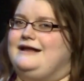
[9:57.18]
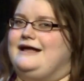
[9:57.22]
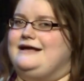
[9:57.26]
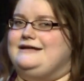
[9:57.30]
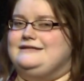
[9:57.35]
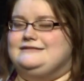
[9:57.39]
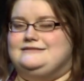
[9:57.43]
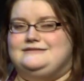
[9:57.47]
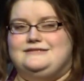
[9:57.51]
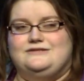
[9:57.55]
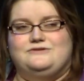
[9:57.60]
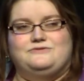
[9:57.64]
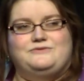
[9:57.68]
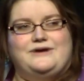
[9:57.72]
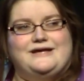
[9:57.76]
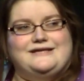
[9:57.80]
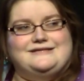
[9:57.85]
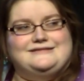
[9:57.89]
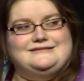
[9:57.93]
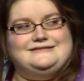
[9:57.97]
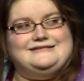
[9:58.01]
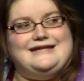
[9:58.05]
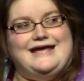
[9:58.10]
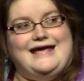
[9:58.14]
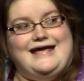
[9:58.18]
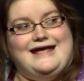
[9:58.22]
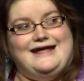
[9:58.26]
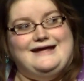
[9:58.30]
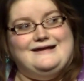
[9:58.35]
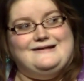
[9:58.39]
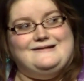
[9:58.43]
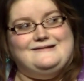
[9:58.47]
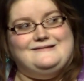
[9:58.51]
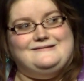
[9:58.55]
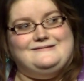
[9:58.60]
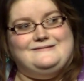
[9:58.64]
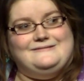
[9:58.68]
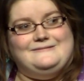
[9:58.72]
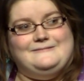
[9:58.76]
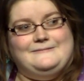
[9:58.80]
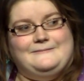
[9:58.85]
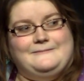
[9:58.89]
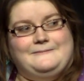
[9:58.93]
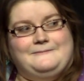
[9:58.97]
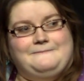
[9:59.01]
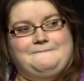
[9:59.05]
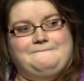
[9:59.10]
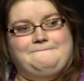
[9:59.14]
I can see the whale's tail,
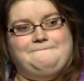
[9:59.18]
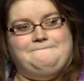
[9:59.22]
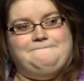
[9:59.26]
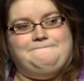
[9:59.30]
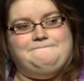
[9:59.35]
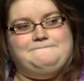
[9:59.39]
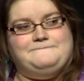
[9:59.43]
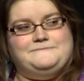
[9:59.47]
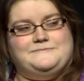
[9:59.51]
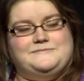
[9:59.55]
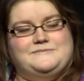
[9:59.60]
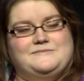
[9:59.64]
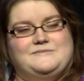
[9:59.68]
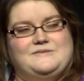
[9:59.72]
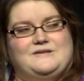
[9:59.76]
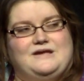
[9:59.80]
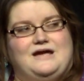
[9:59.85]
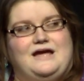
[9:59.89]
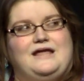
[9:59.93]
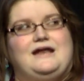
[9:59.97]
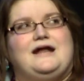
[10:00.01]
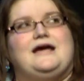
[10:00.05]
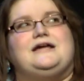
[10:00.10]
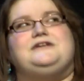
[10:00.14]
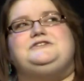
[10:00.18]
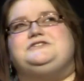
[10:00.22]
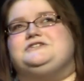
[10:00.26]
and I